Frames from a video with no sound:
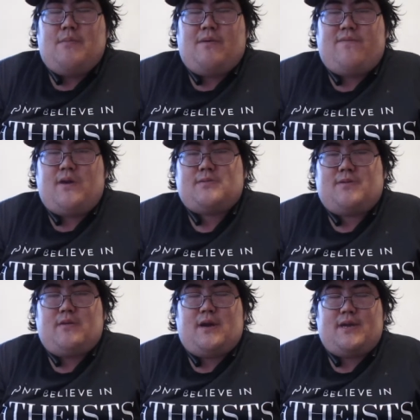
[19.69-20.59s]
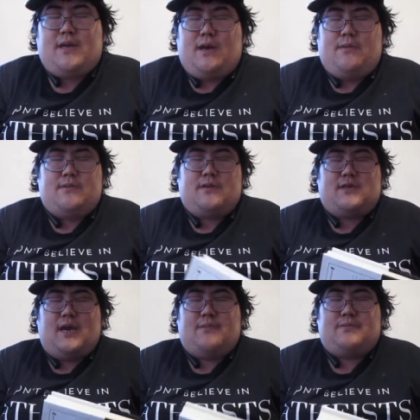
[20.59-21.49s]
But first, before I get on with the
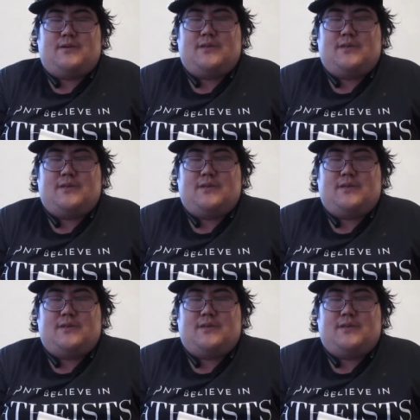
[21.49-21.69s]
chapter,